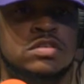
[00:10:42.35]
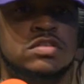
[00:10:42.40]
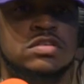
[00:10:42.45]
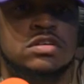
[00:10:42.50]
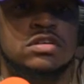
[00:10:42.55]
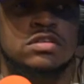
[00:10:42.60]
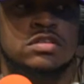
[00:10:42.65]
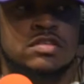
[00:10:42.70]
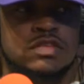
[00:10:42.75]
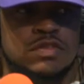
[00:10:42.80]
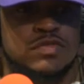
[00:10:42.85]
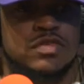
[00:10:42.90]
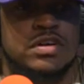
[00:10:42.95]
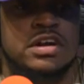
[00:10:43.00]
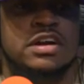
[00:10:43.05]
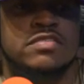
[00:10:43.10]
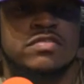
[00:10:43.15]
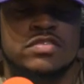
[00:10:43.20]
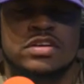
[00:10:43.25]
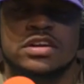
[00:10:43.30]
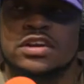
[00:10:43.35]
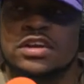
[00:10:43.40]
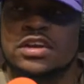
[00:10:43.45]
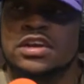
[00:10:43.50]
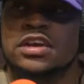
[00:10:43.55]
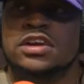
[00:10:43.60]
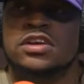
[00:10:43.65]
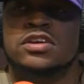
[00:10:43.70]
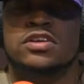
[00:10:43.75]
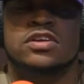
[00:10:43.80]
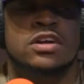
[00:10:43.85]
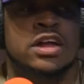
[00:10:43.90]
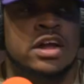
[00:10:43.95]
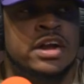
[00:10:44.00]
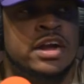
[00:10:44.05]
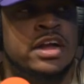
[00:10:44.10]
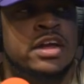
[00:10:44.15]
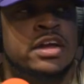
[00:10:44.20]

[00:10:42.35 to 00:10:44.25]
It took forever to get here. Like,